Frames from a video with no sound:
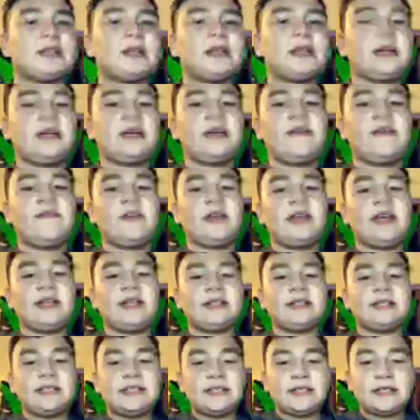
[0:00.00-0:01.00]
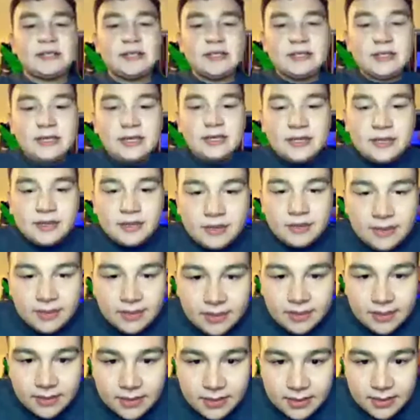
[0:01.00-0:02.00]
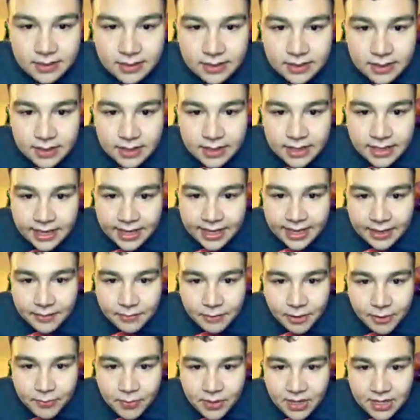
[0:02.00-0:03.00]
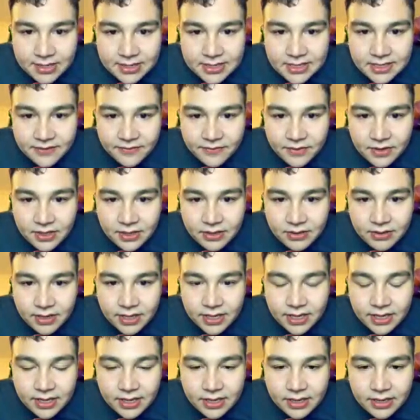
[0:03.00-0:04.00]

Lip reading: if it's, hey, I get my positive and great